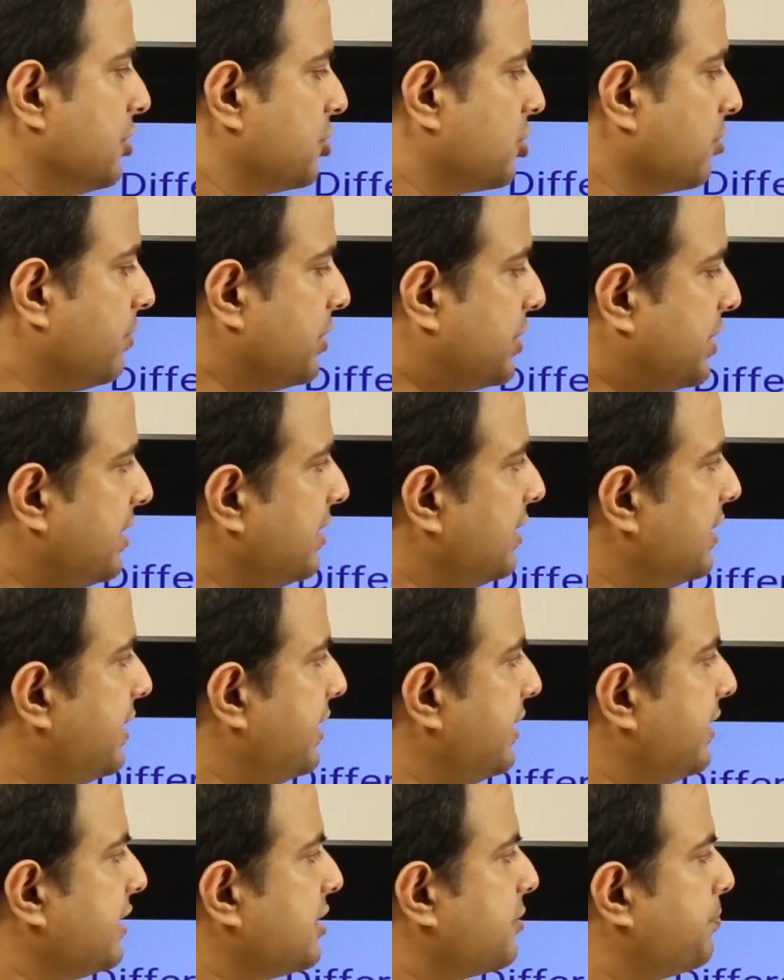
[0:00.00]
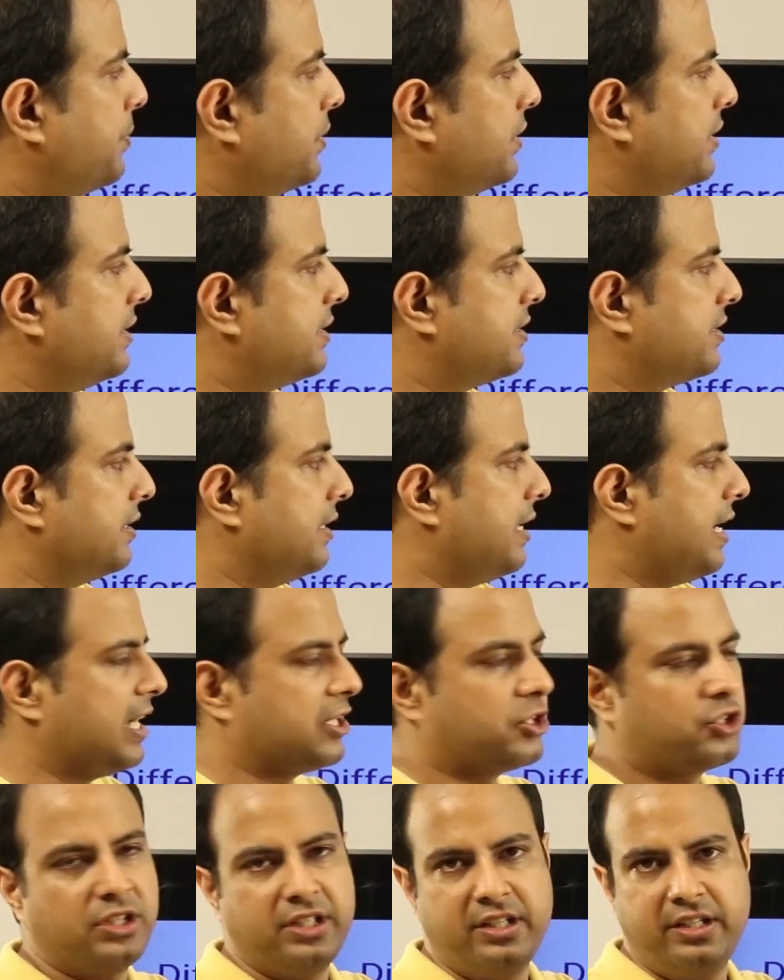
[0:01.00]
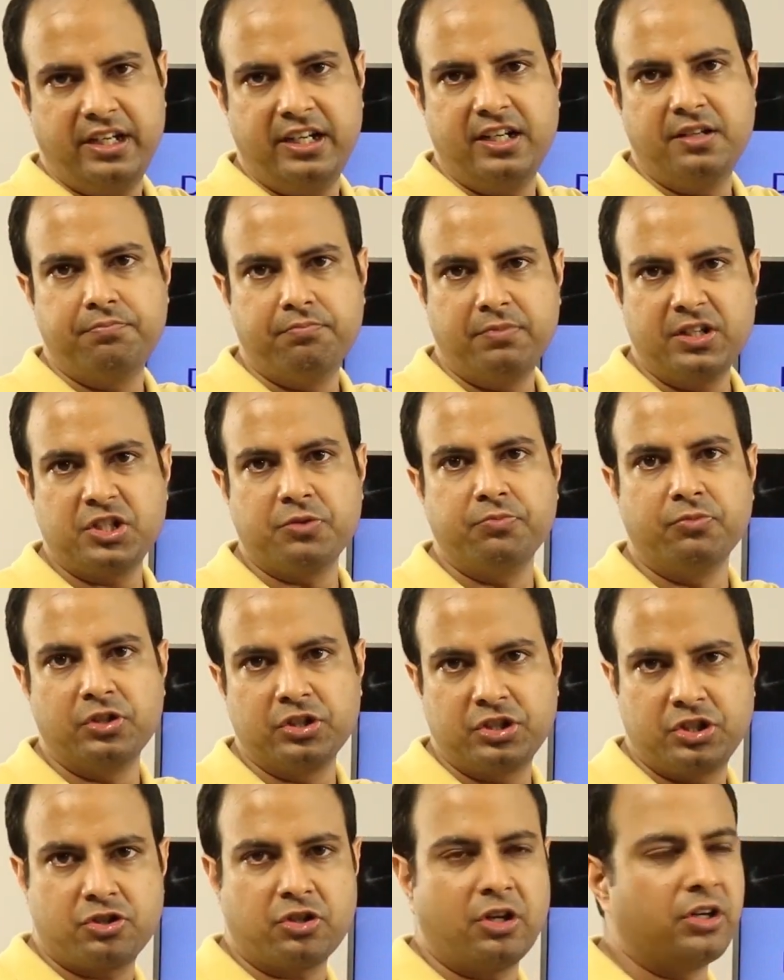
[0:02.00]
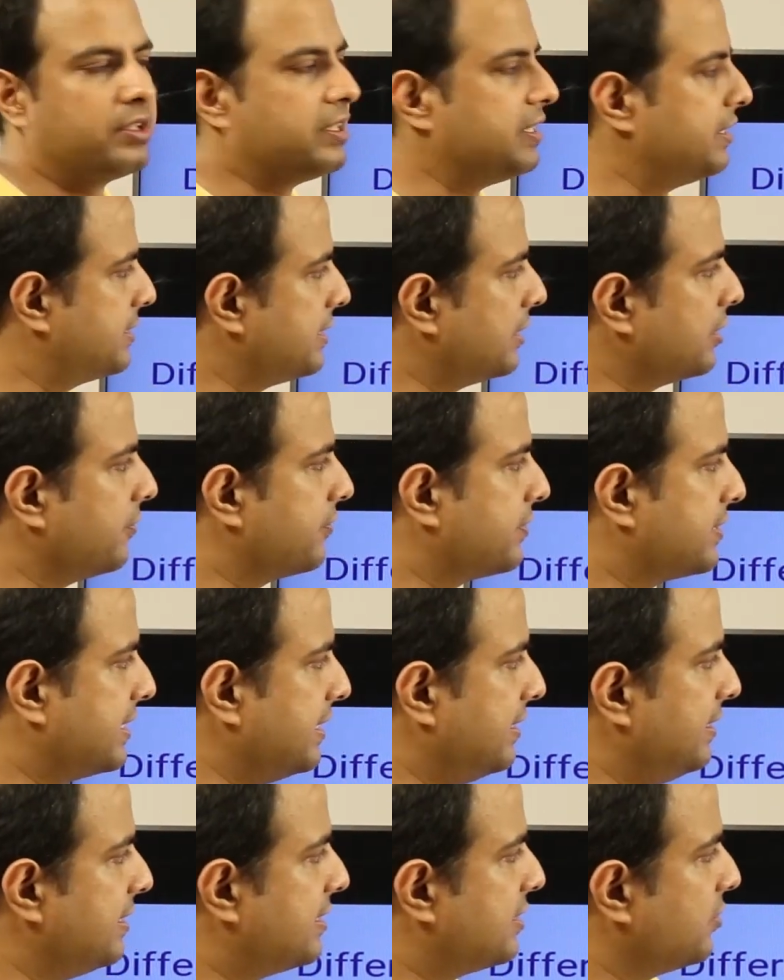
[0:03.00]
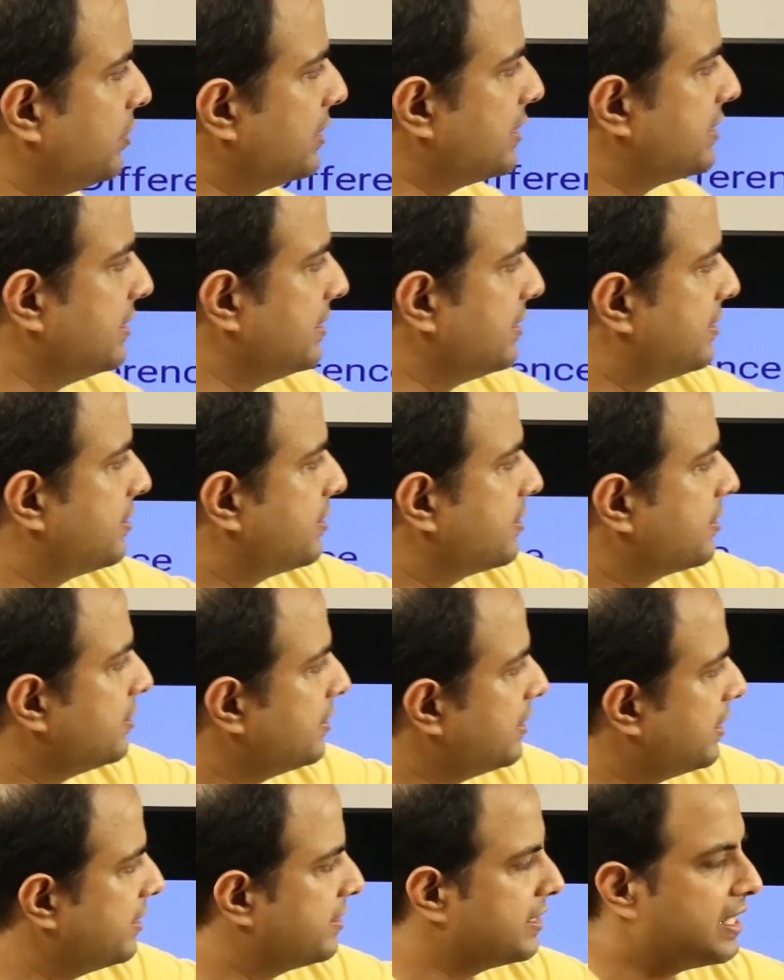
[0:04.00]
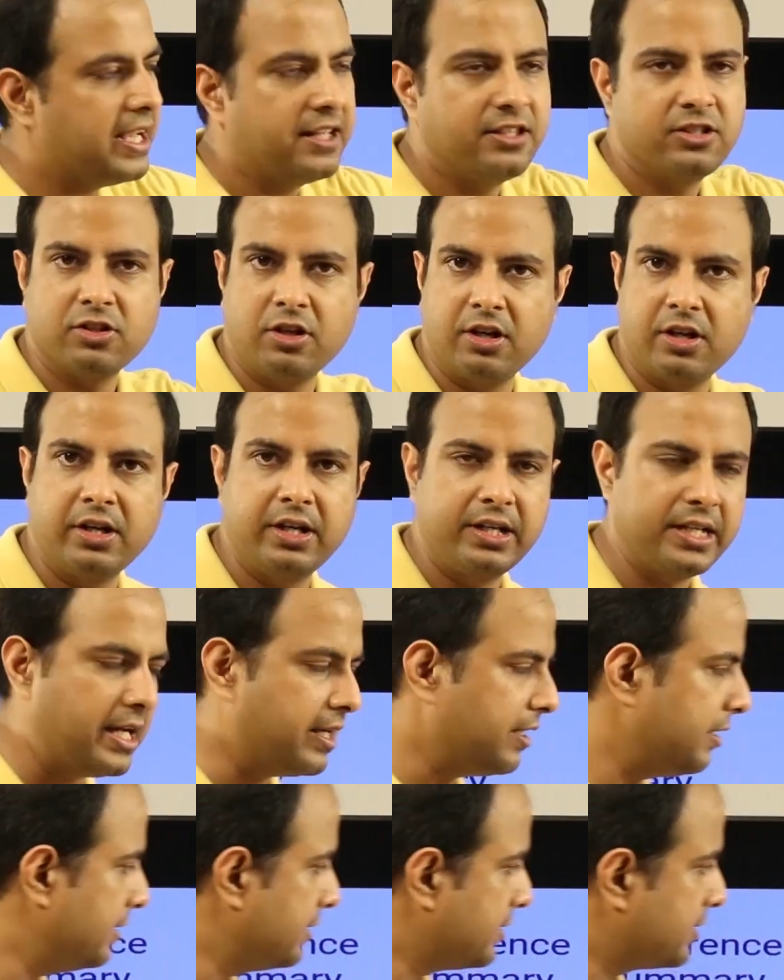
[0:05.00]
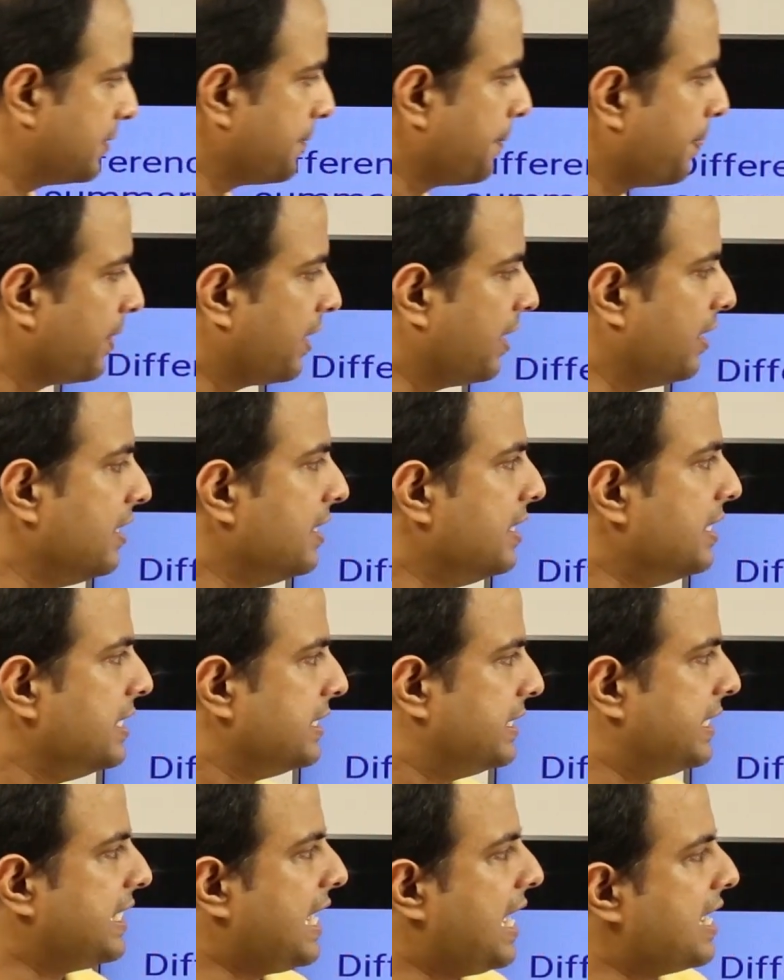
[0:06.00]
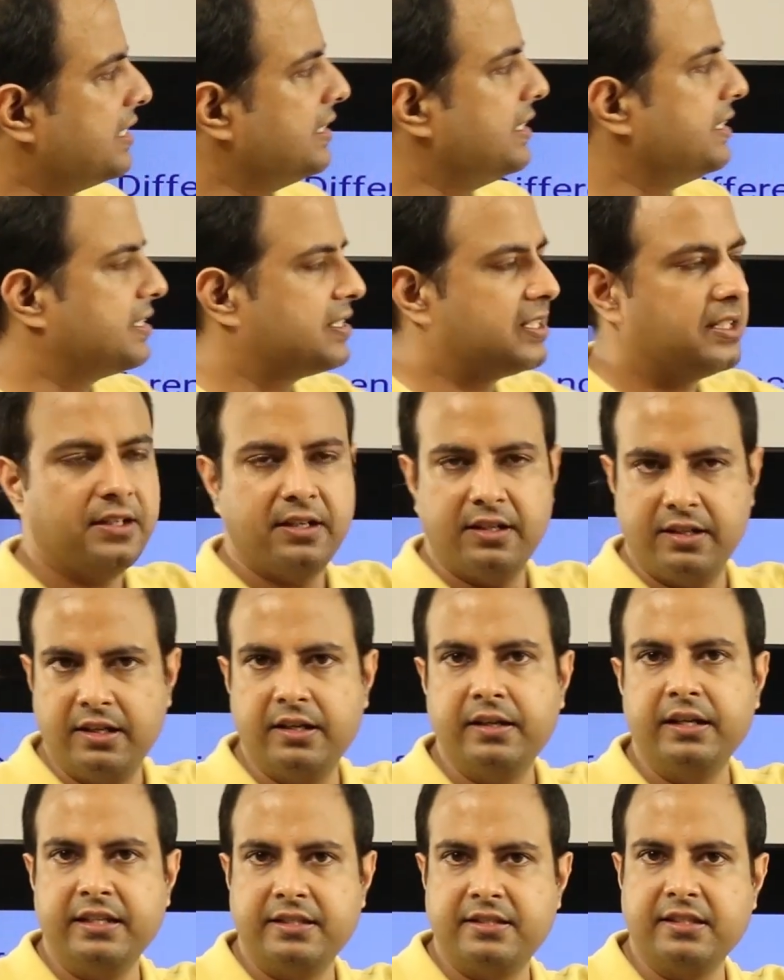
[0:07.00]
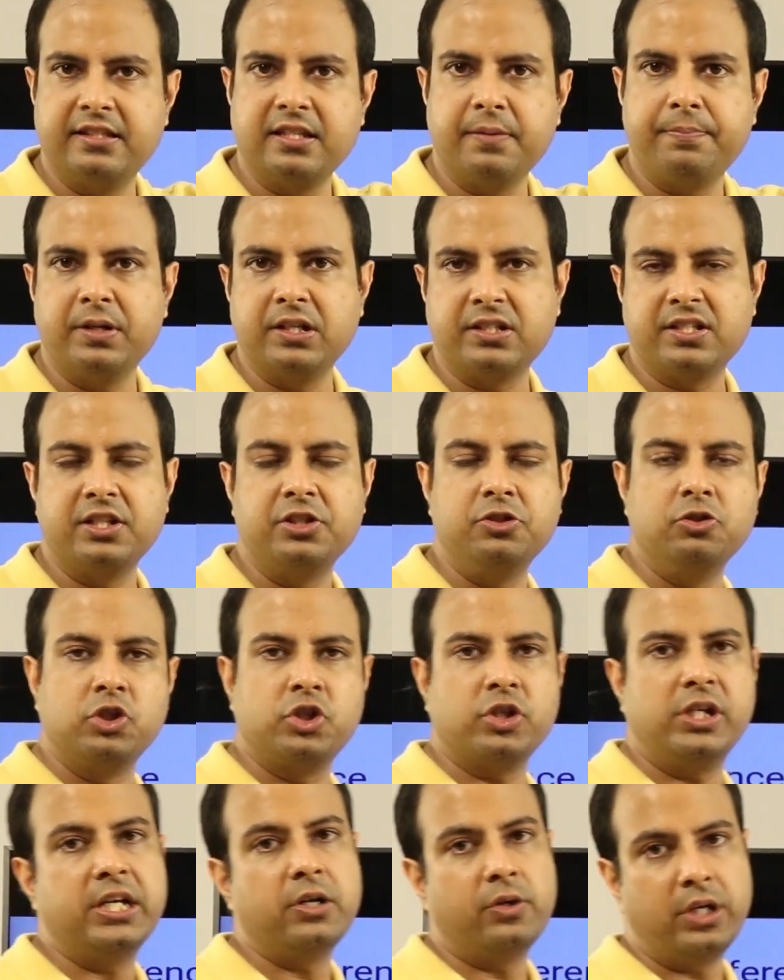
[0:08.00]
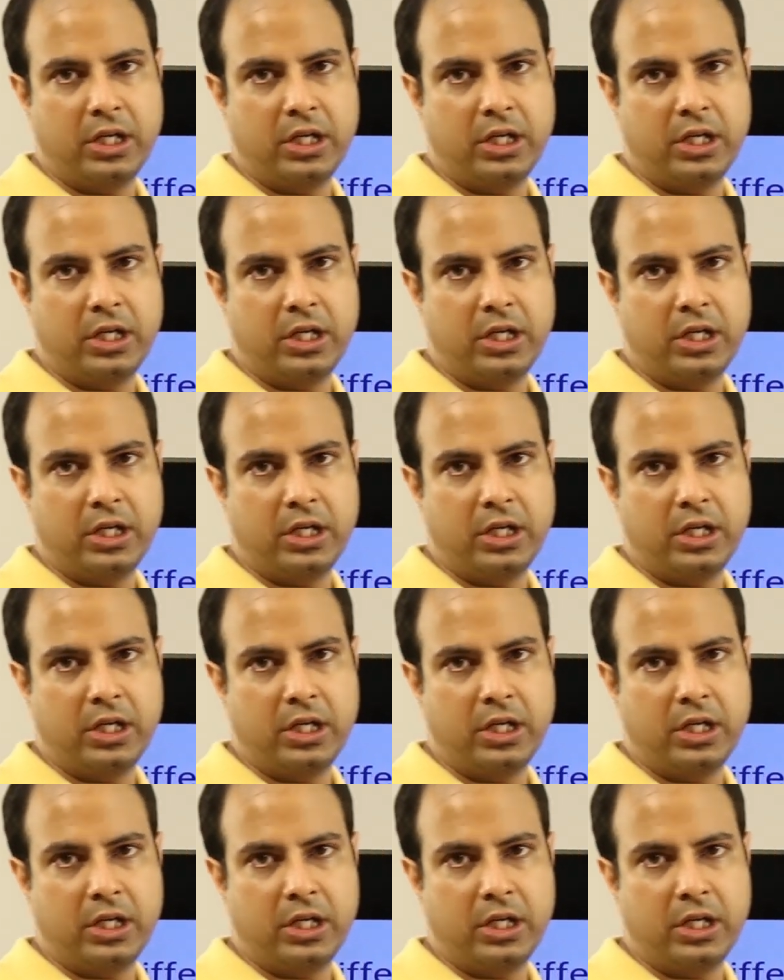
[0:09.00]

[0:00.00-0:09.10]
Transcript: So machine learning experts uh, actually need much more stronger set of skills versus data science or a data analyst. Okay, Data analyst uh, is, is a person usually who